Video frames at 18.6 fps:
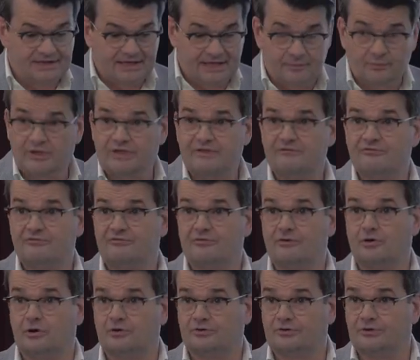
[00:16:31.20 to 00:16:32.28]
and we've
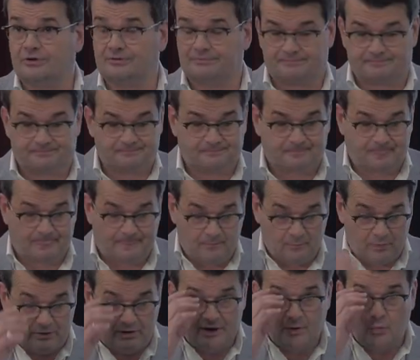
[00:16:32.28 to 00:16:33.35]
forgotten it.
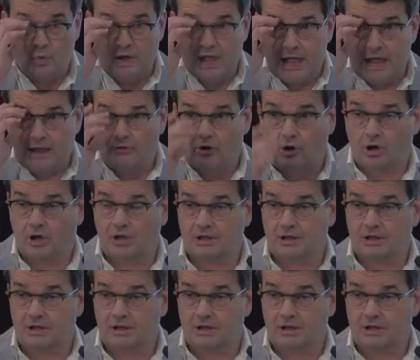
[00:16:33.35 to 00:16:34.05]
We're unaware,